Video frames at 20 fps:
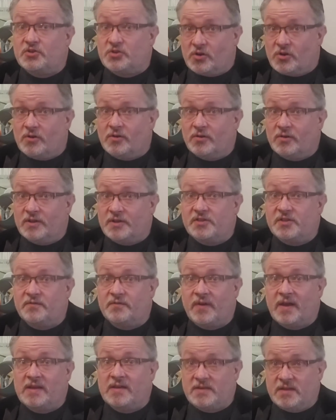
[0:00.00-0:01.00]
journalist
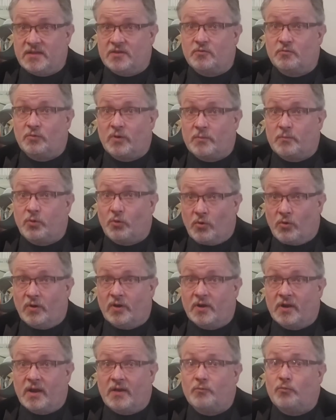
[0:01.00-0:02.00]
if I didn't
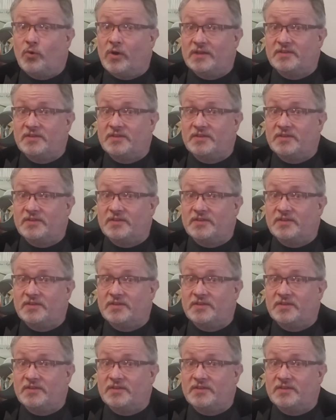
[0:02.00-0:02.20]
report on